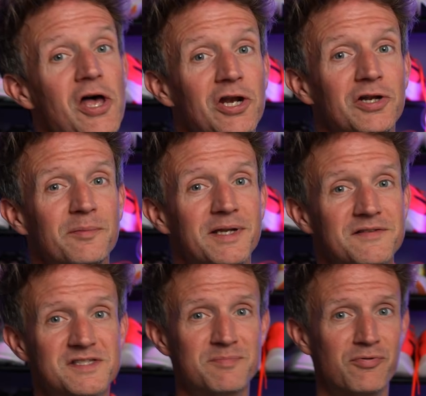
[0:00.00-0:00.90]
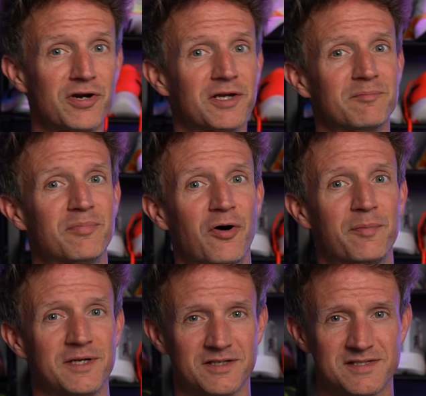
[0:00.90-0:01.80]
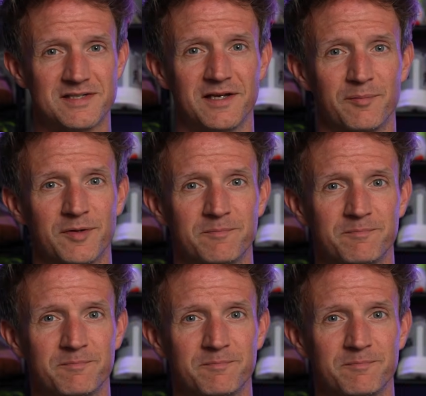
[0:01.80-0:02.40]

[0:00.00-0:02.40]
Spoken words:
a little bit of spring and pop in your step.